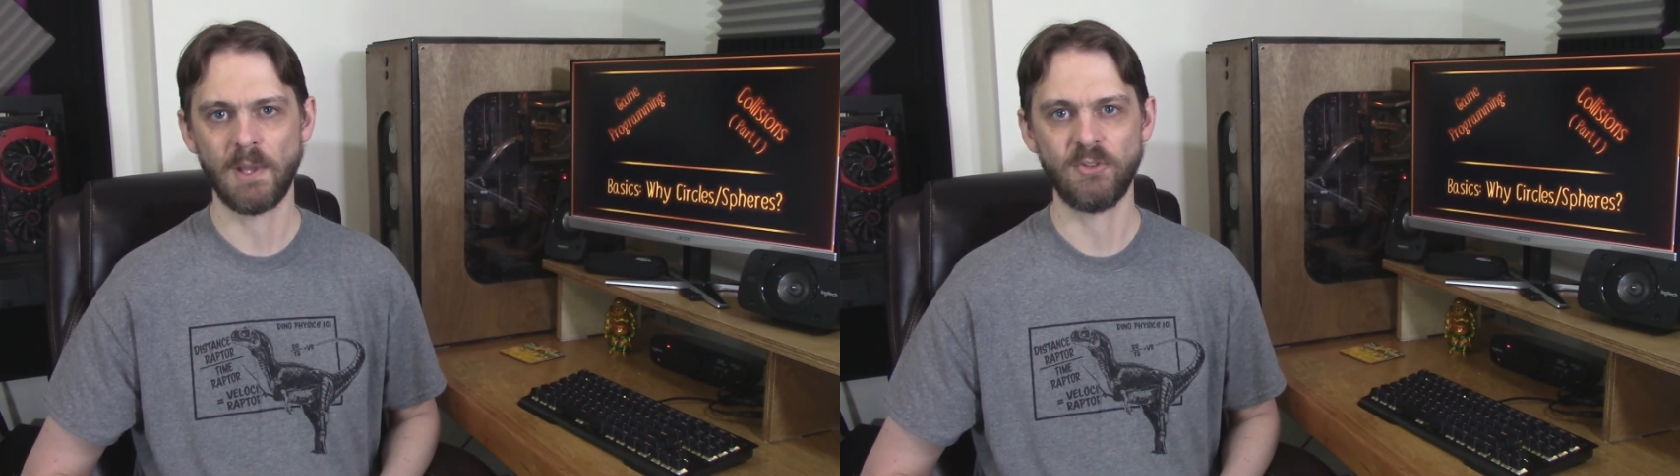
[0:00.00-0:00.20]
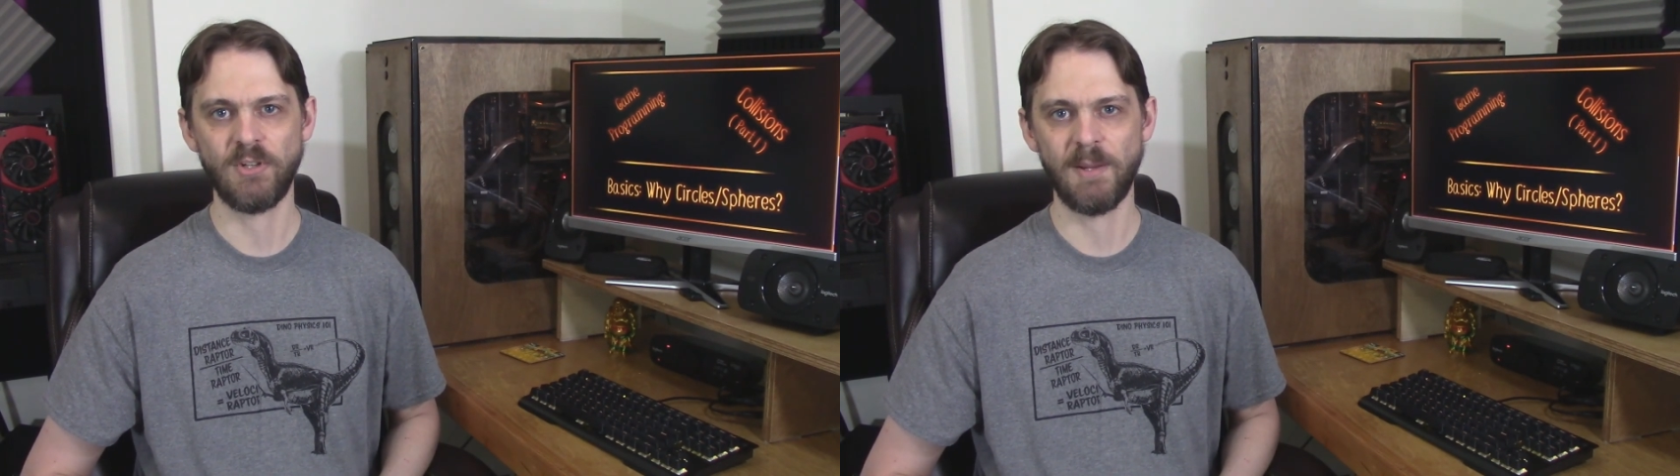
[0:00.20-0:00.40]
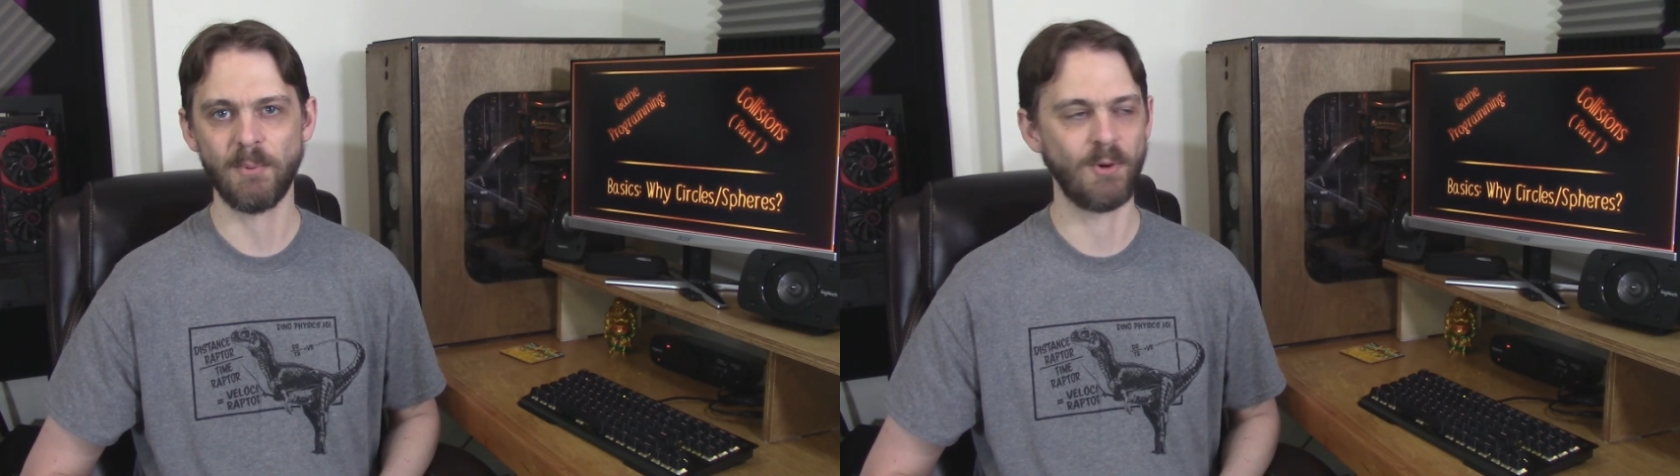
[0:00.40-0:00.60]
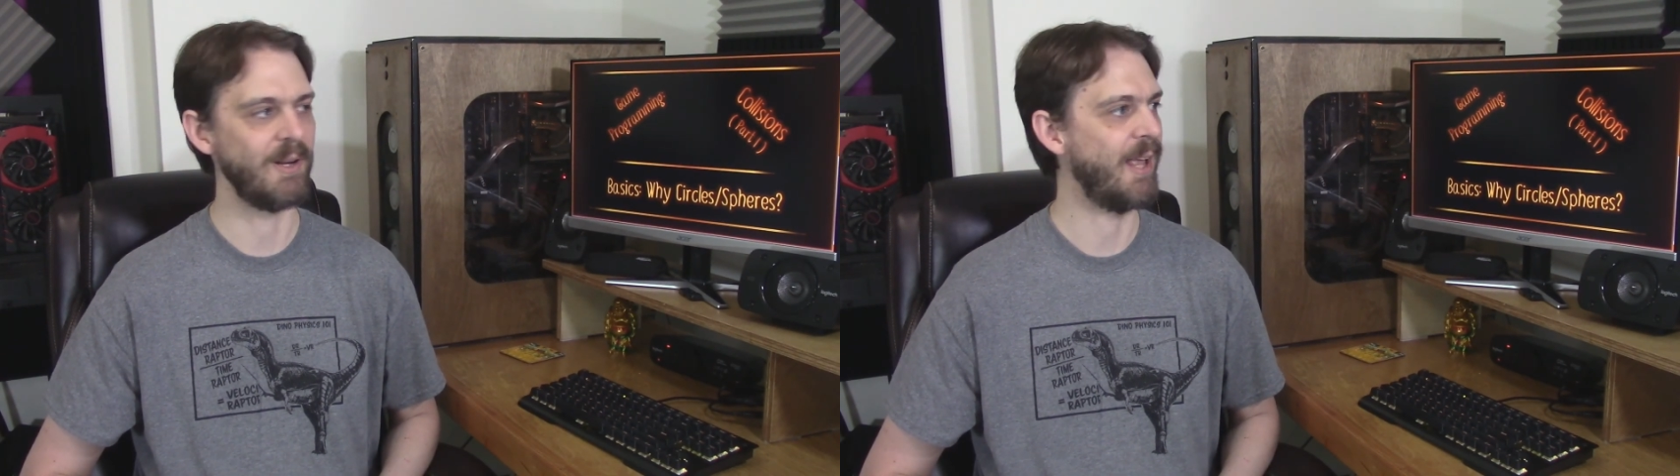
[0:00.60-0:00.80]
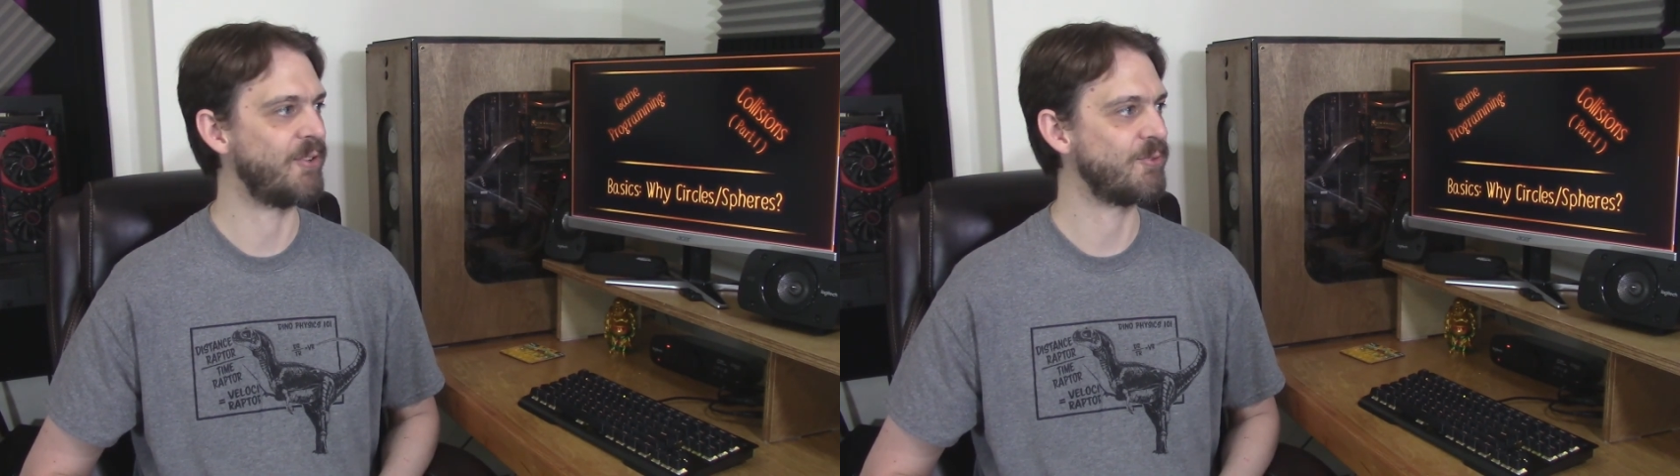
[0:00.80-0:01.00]
Shape or an
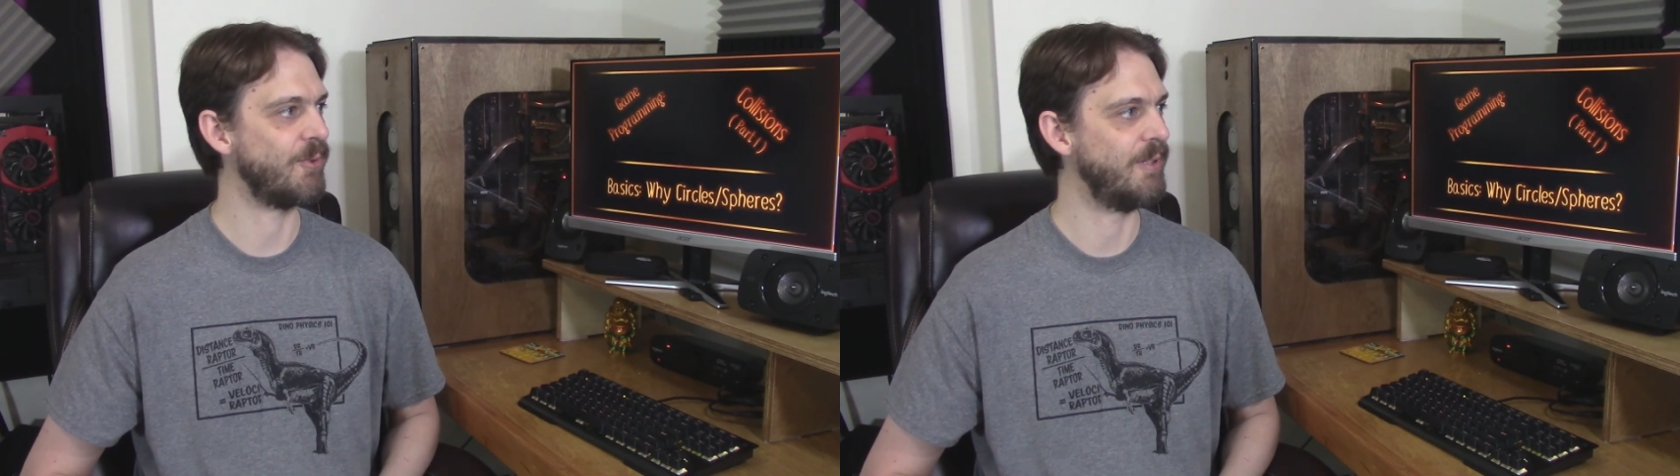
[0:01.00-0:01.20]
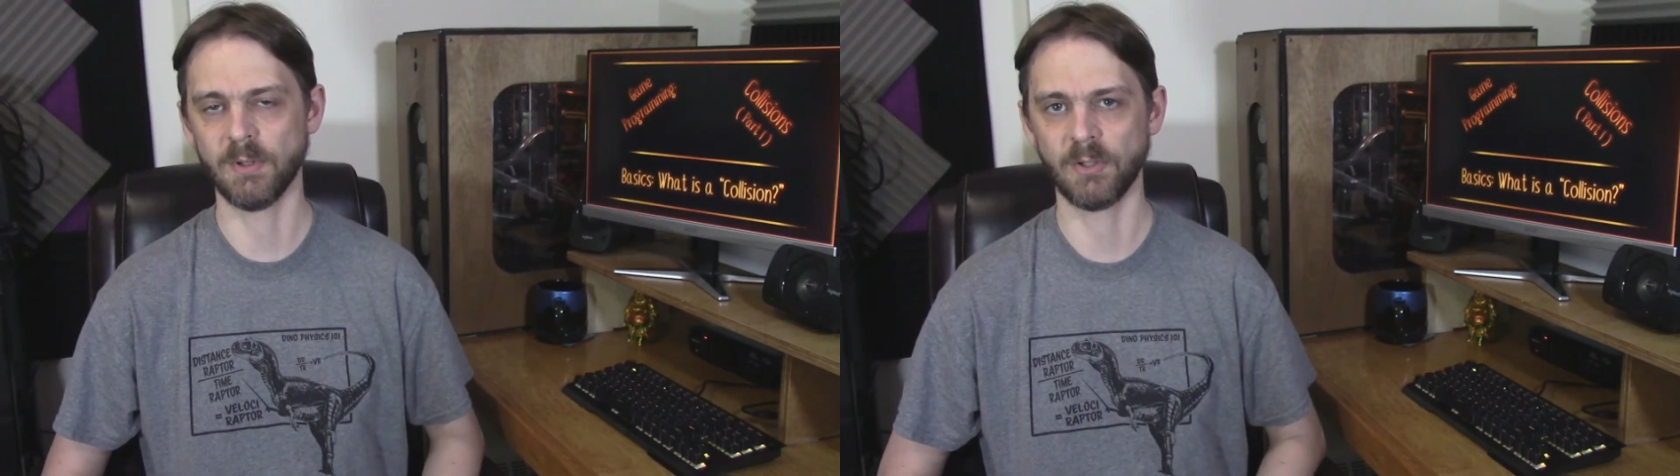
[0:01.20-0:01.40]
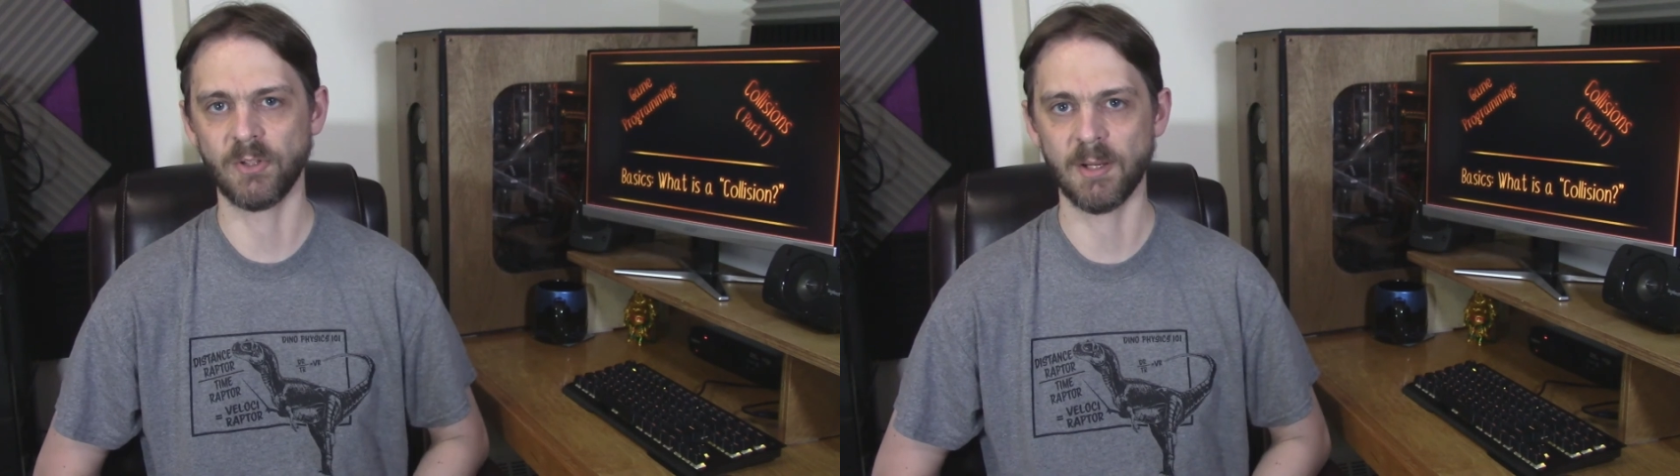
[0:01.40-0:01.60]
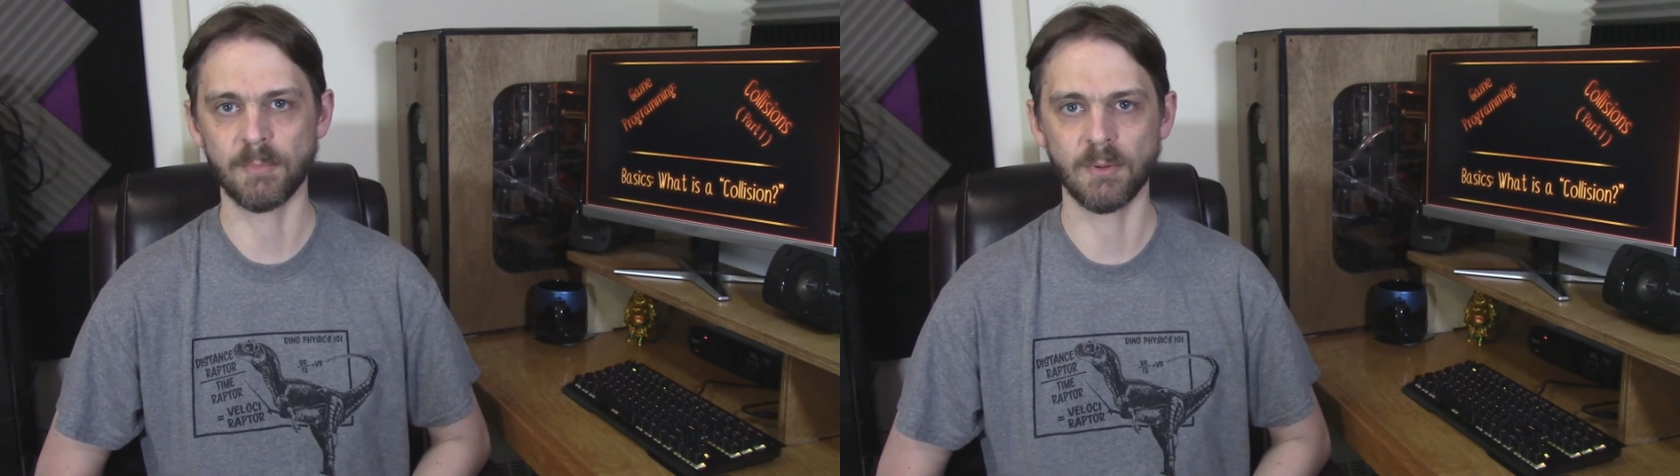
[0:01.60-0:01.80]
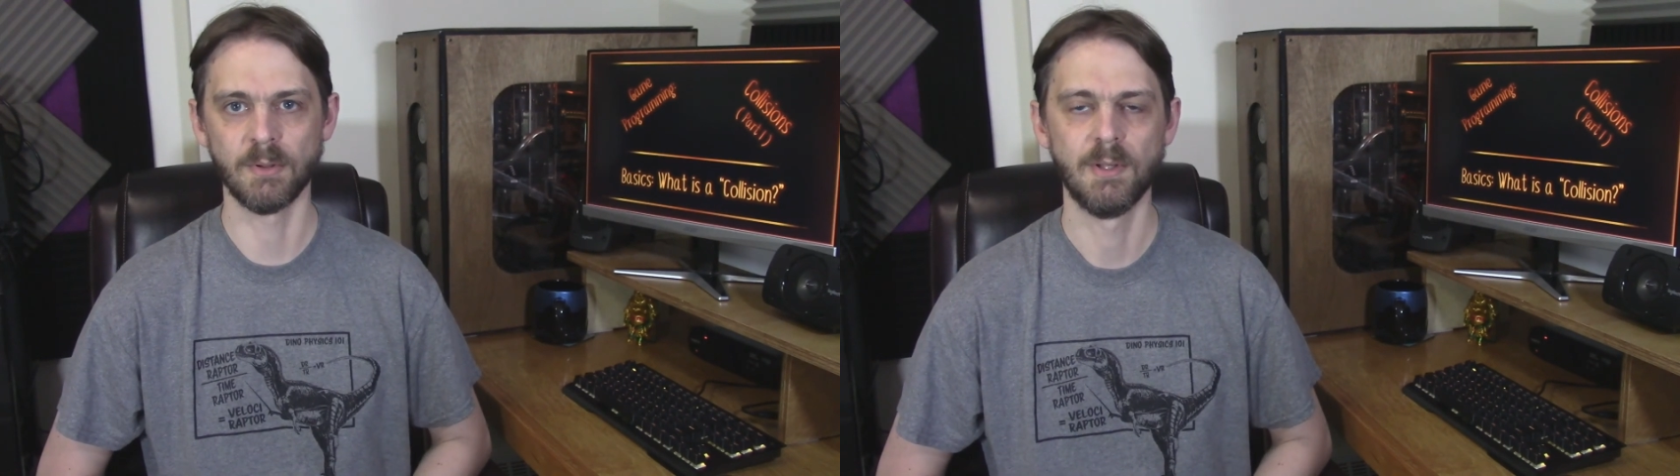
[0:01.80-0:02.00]
asteroid, for
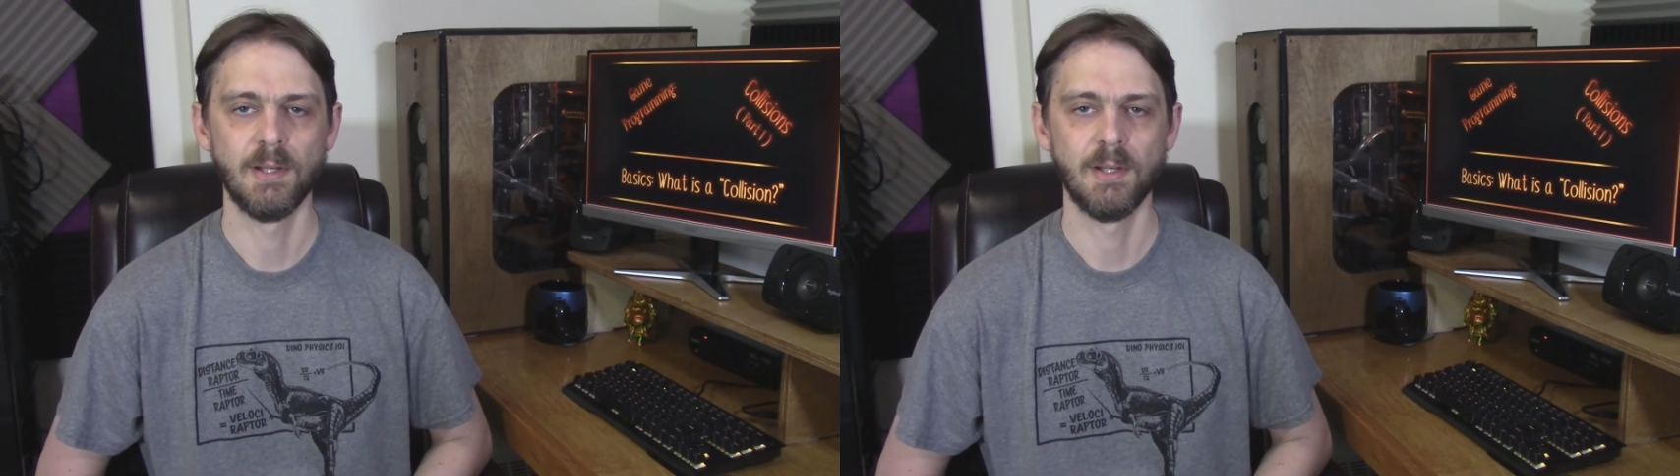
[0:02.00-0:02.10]
example.